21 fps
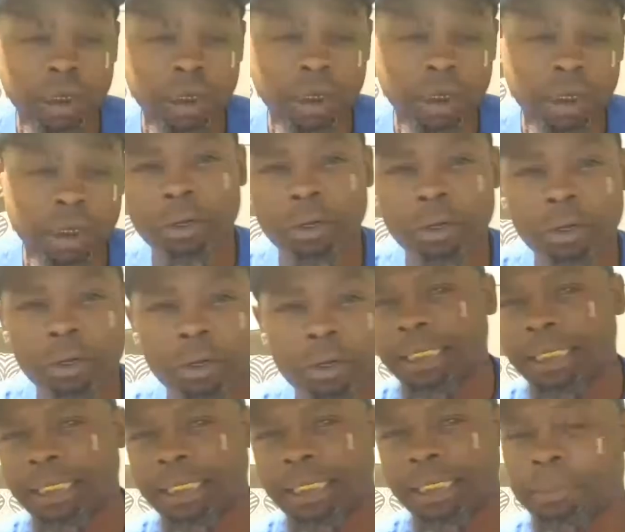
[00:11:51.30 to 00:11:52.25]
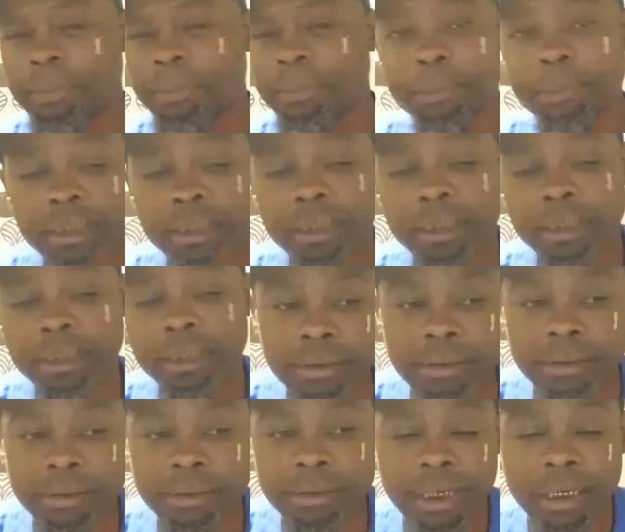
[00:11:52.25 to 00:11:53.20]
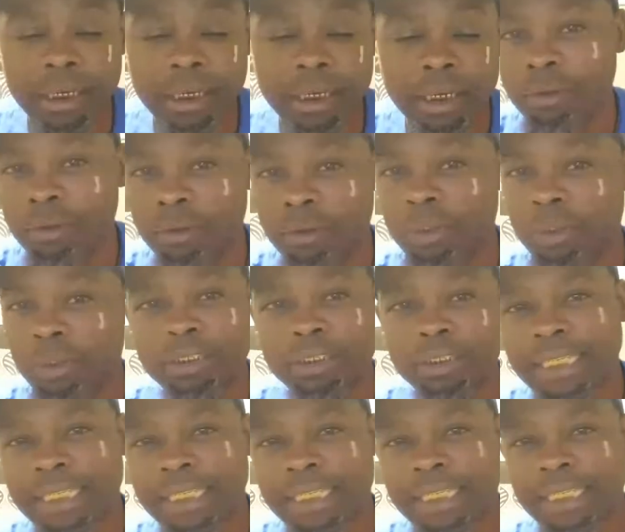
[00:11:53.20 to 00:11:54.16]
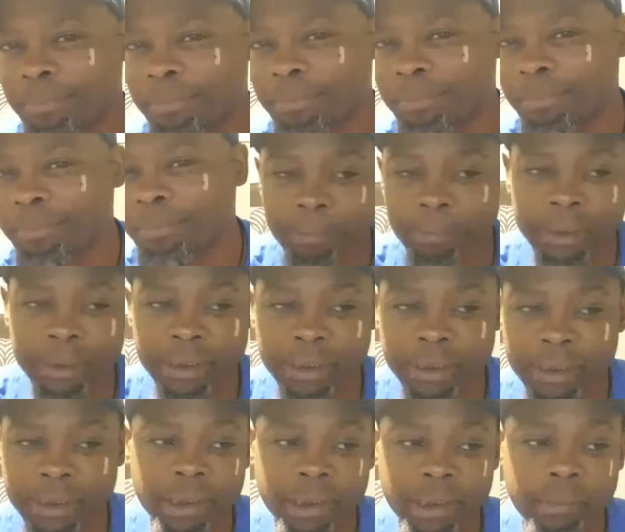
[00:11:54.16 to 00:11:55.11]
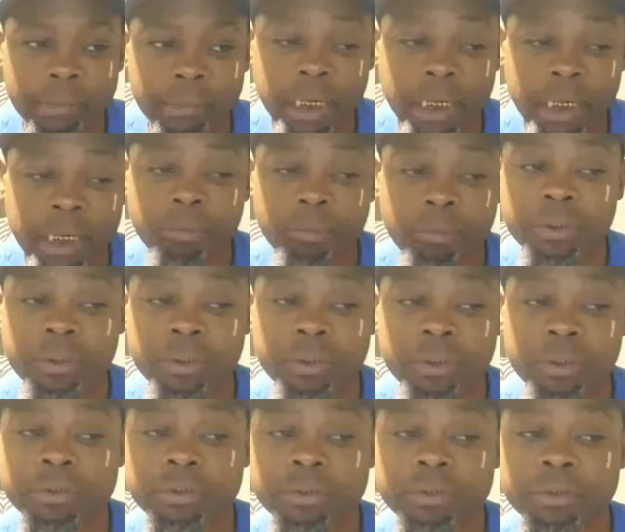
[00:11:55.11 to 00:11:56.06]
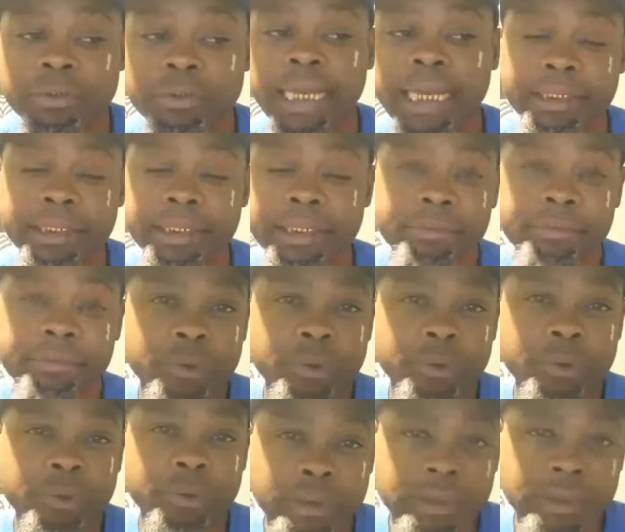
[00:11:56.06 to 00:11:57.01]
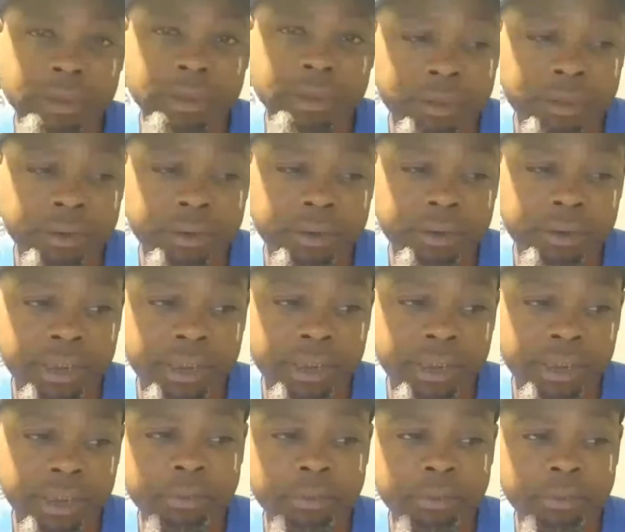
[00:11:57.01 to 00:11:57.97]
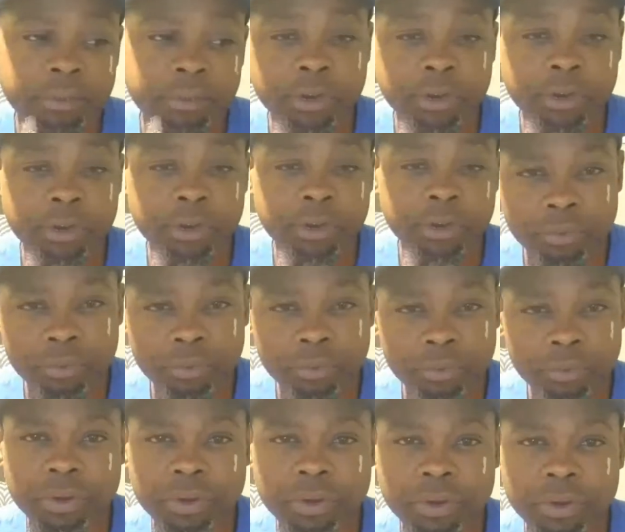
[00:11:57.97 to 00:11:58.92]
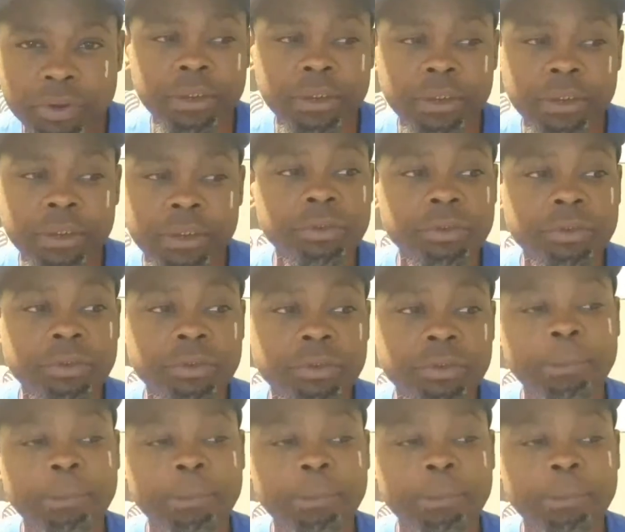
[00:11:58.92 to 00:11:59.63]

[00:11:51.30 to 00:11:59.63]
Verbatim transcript: oh be like me because I don't want to say be like me but I will say I can give you a skill to help you use to help a